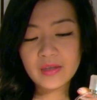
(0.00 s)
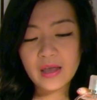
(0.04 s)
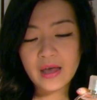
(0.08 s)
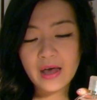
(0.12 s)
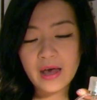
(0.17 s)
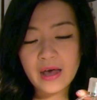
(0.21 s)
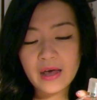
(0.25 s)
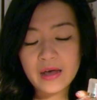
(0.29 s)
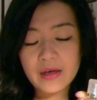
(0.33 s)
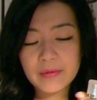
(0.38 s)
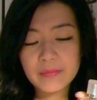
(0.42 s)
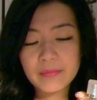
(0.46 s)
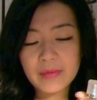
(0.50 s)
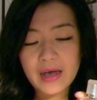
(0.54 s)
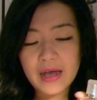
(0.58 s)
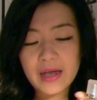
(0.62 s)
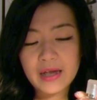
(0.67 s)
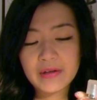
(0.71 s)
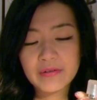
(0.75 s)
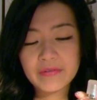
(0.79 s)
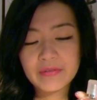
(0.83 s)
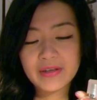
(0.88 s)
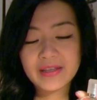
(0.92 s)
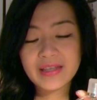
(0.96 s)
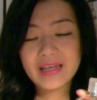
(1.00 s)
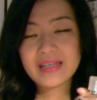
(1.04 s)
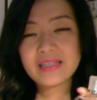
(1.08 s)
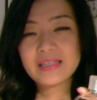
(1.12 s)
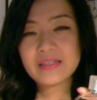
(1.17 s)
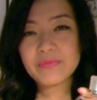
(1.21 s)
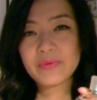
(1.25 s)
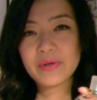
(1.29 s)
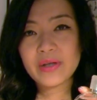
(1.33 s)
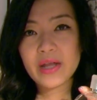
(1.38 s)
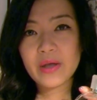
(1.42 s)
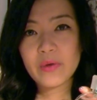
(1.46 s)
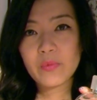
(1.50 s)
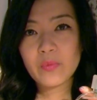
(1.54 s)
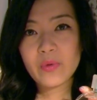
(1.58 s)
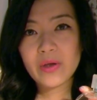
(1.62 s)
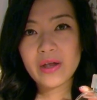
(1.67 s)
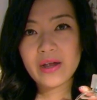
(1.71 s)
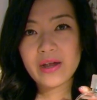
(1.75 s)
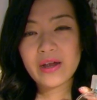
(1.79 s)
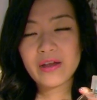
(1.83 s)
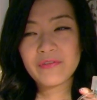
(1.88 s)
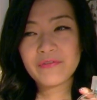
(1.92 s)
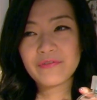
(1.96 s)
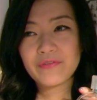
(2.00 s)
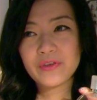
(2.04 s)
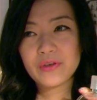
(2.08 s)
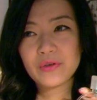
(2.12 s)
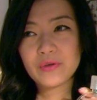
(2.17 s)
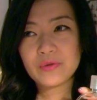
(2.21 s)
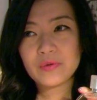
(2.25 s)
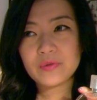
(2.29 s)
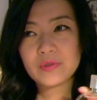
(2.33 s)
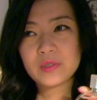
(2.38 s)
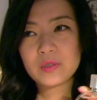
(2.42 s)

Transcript: I realized when if you